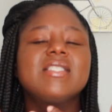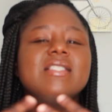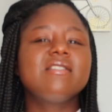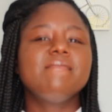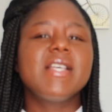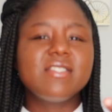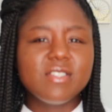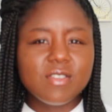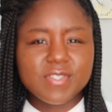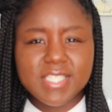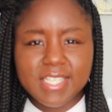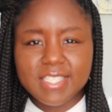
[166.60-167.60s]
this makes
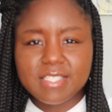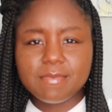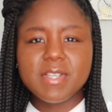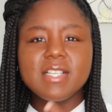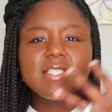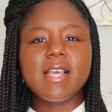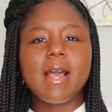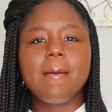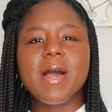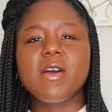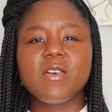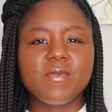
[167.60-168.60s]
no sense because how
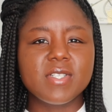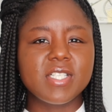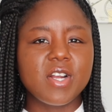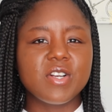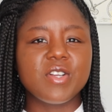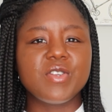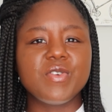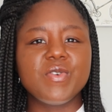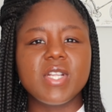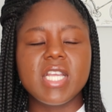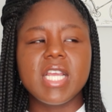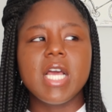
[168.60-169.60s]
am I gonna return to
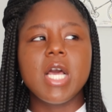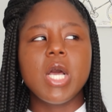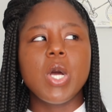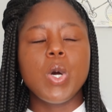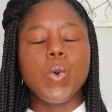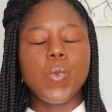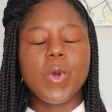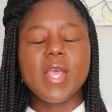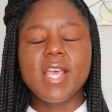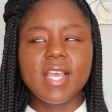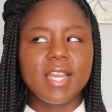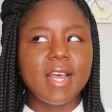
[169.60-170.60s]
duty
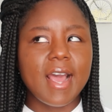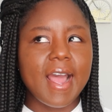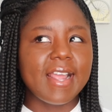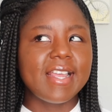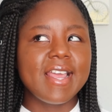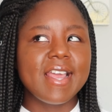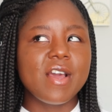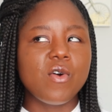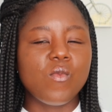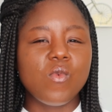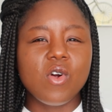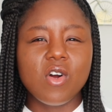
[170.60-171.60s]
when I
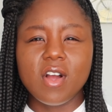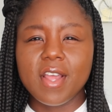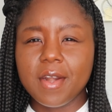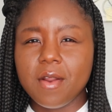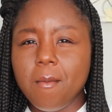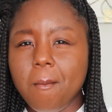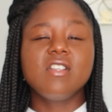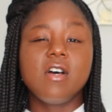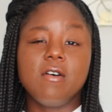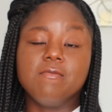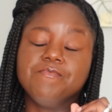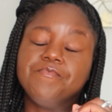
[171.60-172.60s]
can't run?
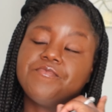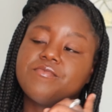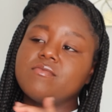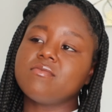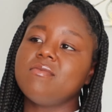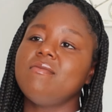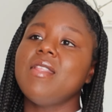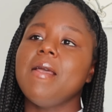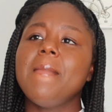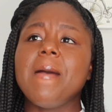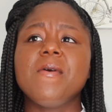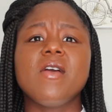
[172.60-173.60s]
So,
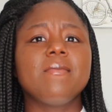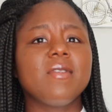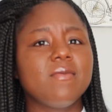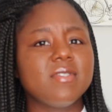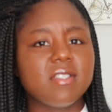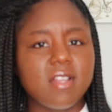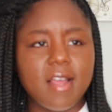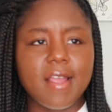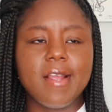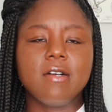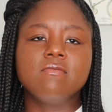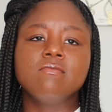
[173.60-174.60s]
my PEBLO was
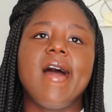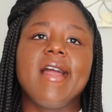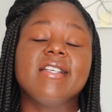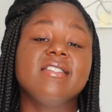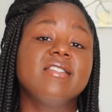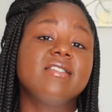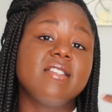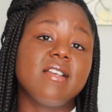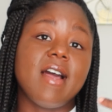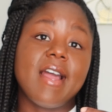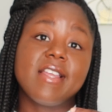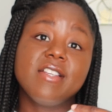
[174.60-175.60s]
like, I guess
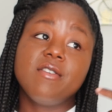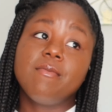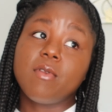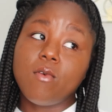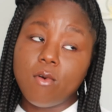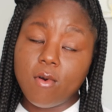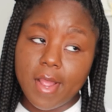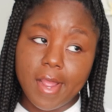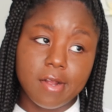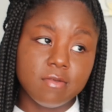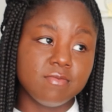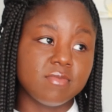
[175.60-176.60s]
I can
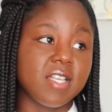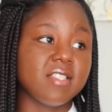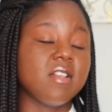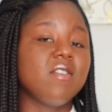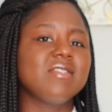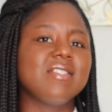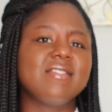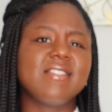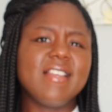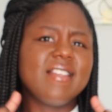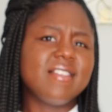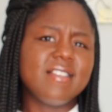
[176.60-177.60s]
deploy as long as it's
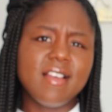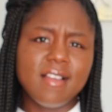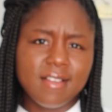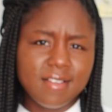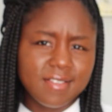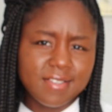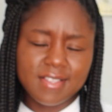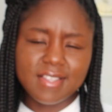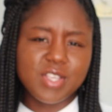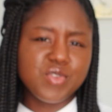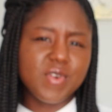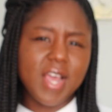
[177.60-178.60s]
in
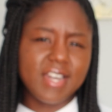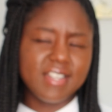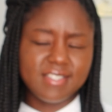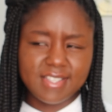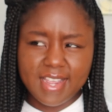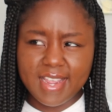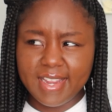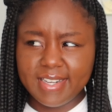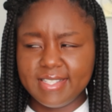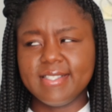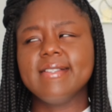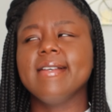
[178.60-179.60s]
the United
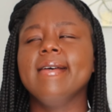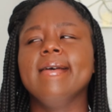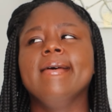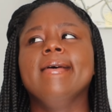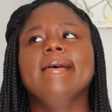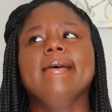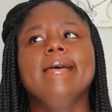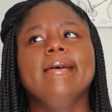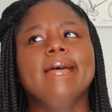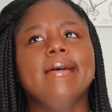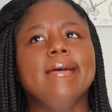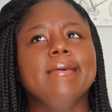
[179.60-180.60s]
States.
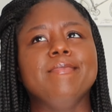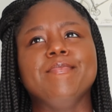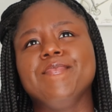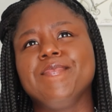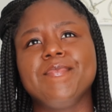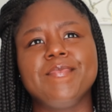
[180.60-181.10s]
Um,